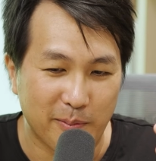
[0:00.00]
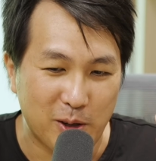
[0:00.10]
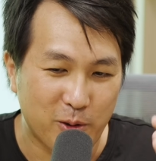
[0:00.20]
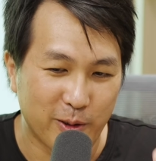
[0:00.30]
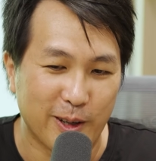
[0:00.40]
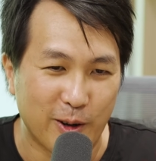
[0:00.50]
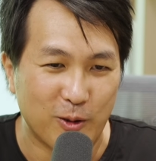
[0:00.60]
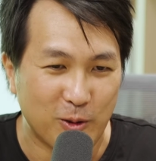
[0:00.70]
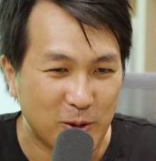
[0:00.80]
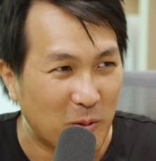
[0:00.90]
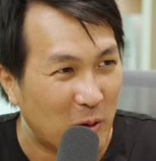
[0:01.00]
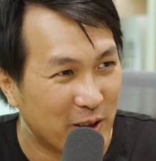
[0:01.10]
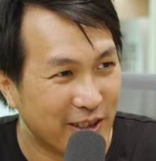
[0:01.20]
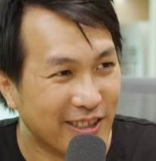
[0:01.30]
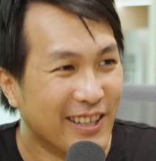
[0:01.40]
make sure that they don't lose the
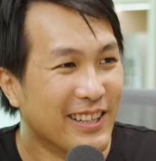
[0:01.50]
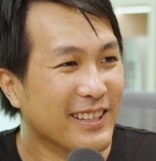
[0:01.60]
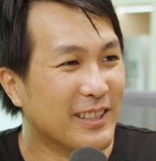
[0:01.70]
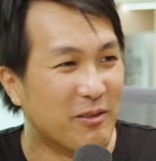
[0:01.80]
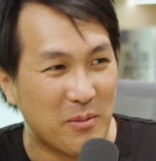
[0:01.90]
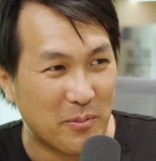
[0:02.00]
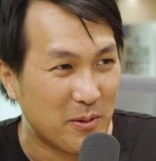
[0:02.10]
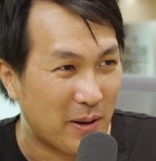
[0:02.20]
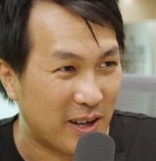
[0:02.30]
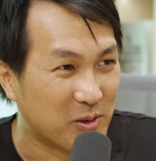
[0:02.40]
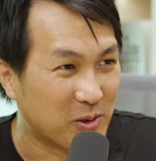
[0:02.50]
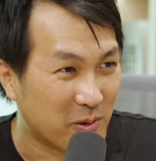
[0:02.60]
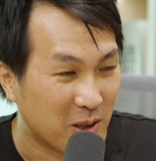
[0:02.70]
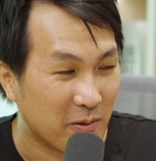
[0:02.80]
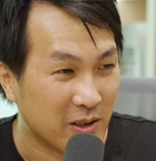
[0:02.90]
wallet. Yeah. They remember the passwords or
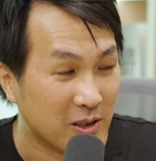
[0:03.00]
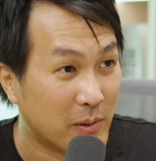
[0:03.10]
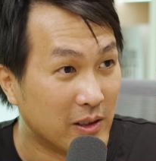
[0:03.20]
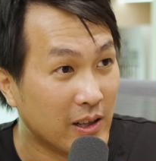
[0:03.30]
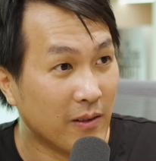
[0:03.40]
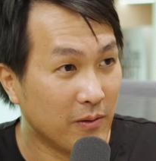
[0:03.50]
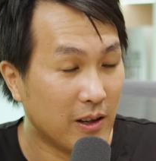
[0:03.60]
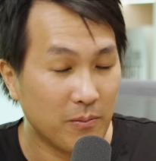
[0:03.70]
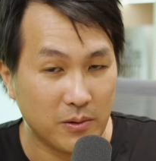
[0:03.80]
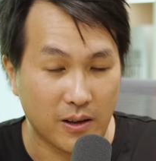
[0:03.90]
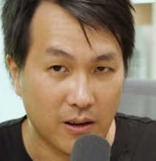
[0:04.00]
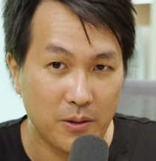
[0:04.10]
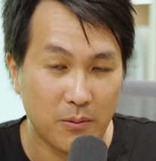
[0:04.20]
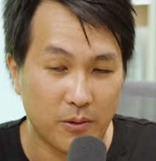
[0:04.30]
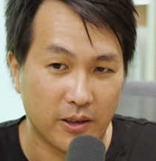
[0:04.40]
whatever it is. But there are
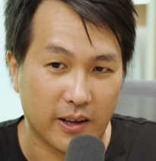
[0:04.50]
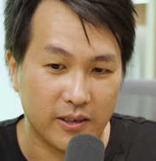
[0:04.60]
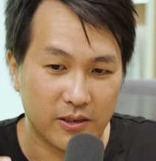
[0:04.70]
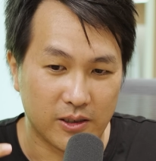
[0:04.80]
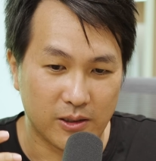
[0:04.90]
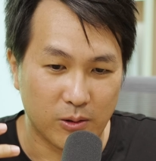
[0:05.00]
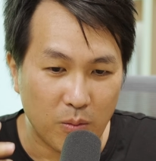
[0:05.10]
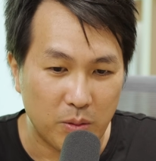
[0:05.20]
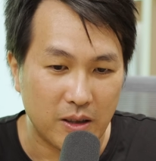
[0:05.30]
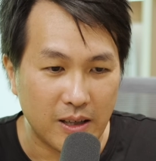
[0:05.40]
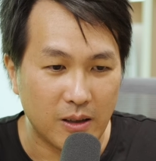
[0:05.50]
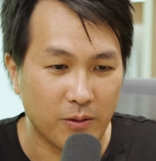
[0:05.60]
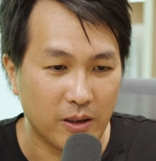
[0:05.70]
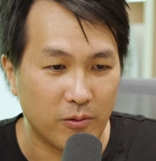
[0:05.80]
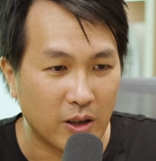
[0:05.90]
people that just don't believe
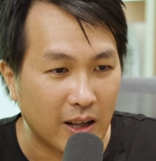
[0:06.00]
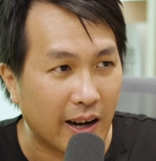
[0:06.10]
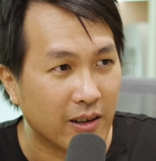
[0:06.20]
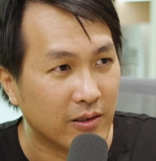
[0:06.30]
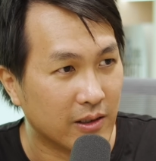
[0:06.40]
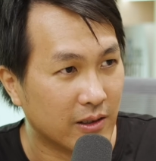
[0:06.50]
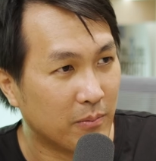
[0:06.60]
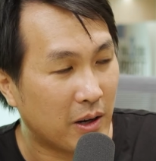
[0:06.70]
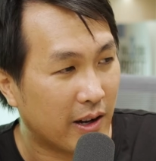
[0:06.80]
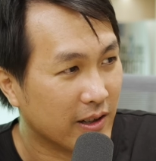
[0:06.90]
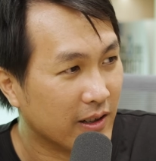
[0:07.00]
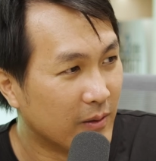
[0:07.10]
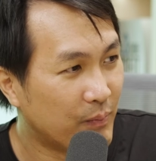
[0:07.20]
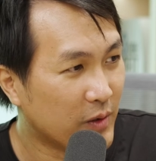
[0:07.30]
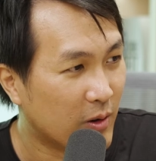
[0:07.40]
in relying on another party
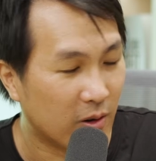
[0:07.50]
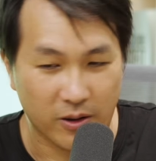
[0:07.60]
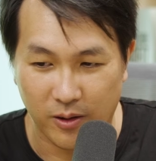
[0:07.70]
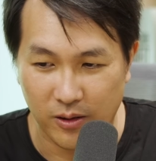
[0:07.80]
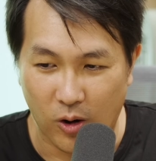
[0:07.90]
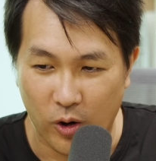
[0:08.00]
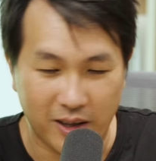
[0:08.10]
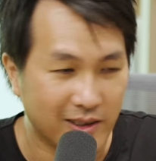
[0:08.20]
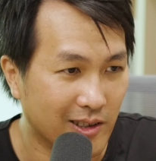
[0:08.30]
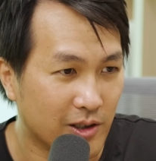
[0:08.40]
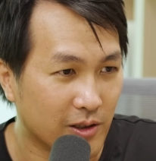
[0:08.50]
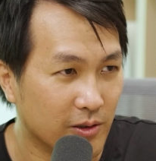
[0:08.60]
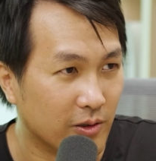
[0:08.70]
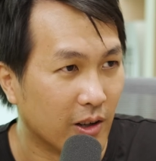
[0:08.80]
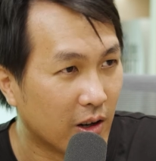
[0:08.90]
or organization
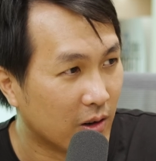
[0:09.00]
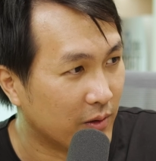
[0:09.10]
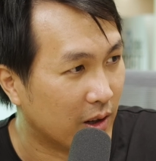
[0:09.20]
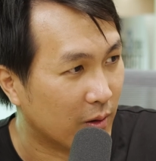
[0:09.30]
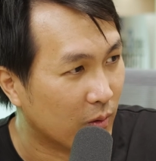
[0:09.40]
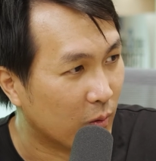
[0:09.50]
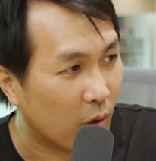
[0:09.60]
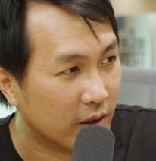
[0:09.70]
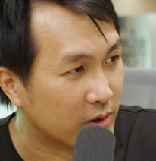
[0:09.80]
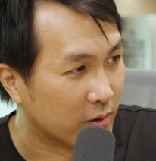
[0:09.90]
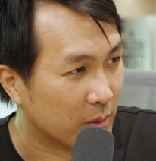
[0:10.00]
to take care of their wallets or